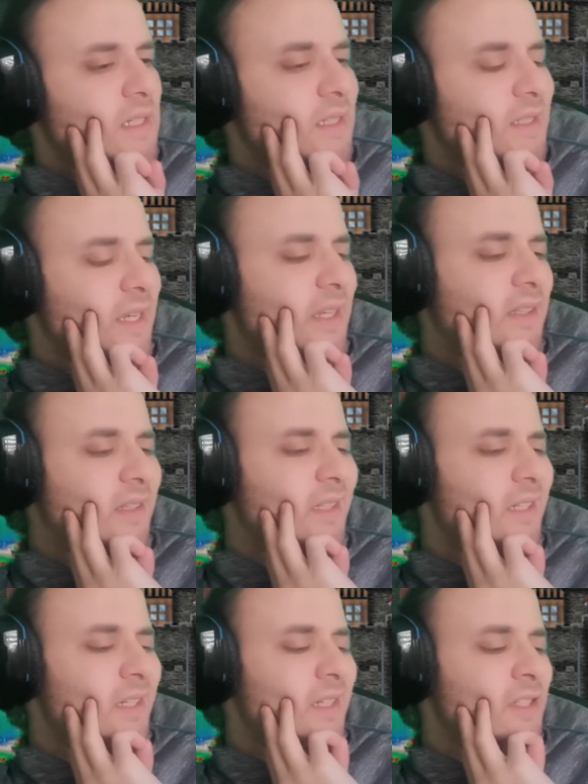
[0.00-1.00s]

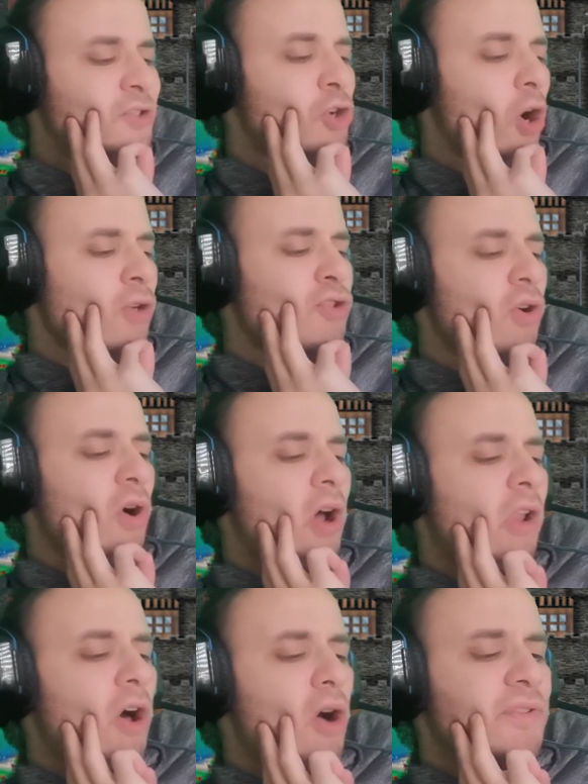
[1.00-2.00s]
JoJo
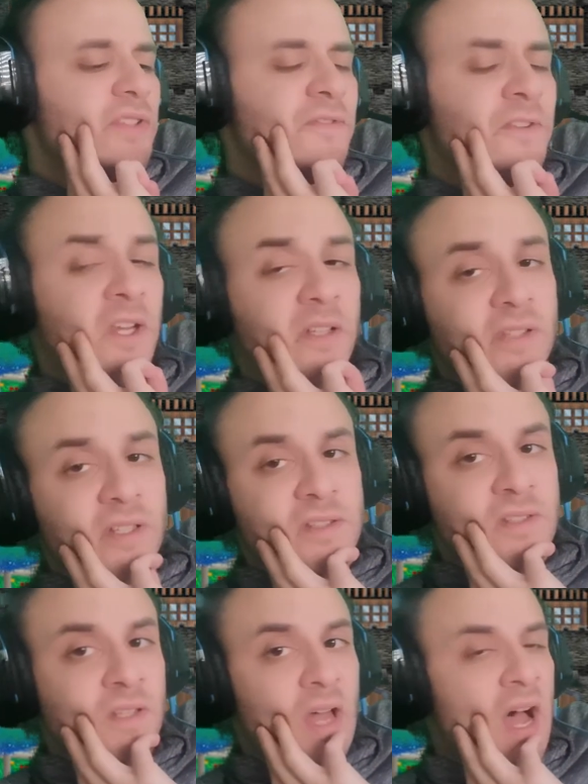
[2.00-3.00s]
alone defeated
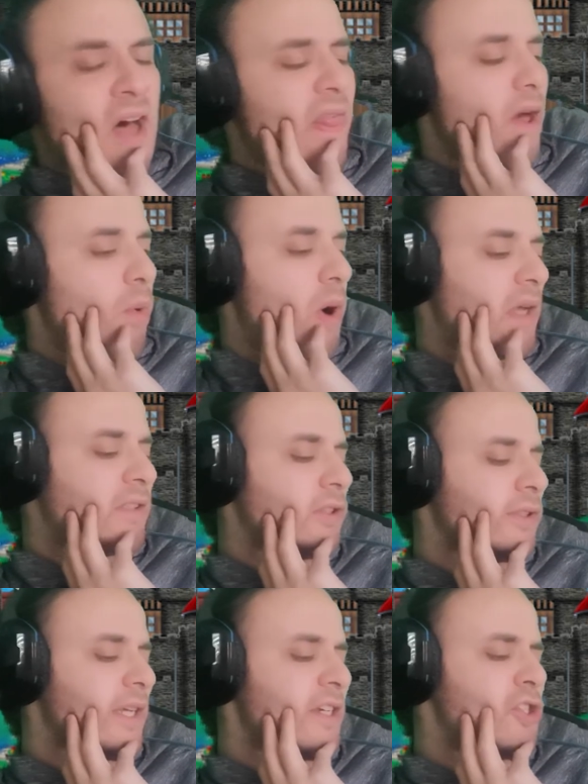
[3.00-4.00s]
the other one,
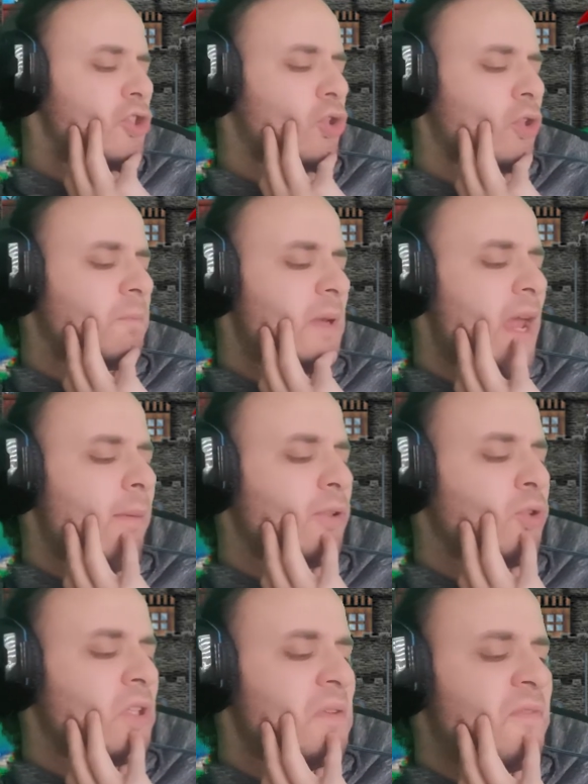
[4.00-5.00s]
so they should be able
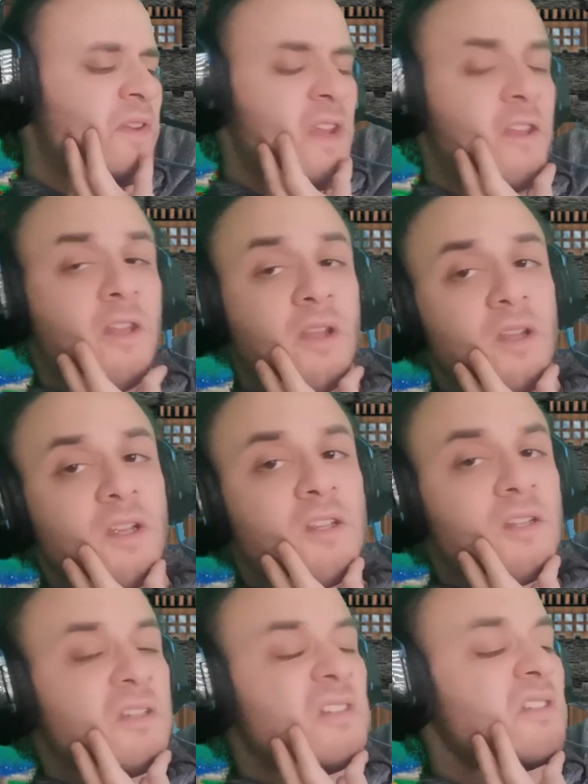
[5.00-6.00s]
to defeat
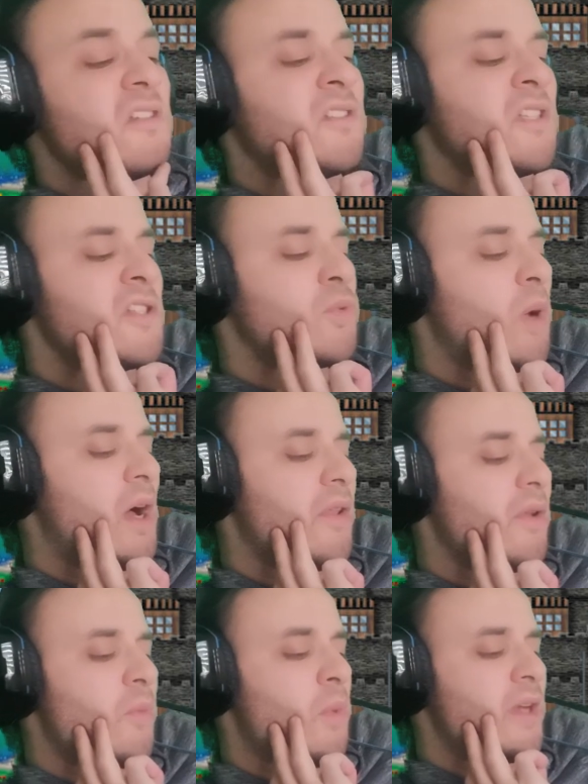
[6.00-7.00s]
this
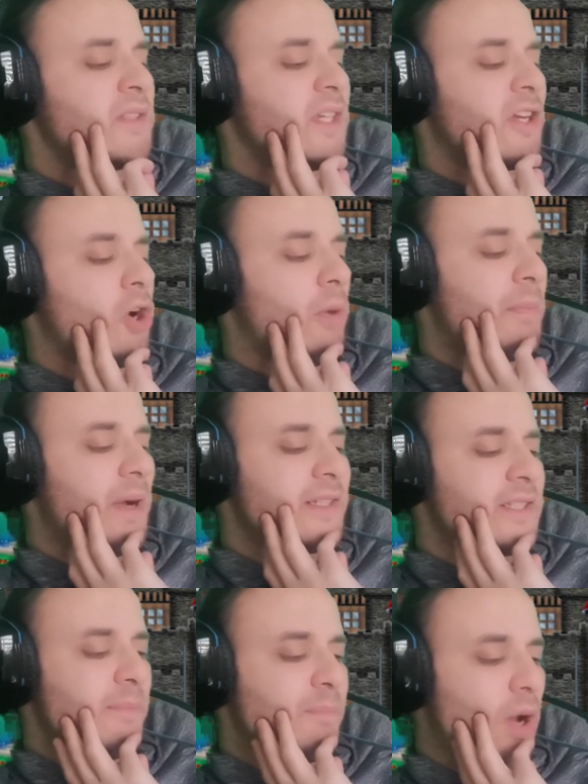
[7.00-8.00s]
one when they
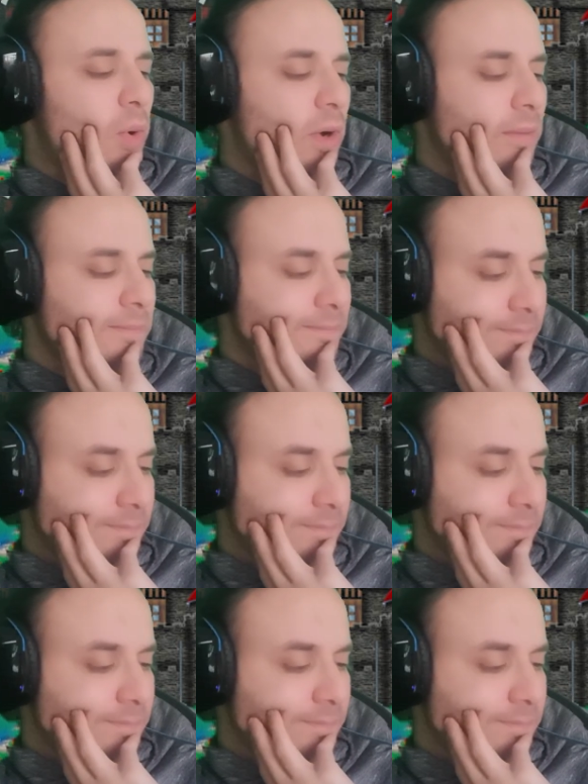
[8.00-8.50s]
combine their power.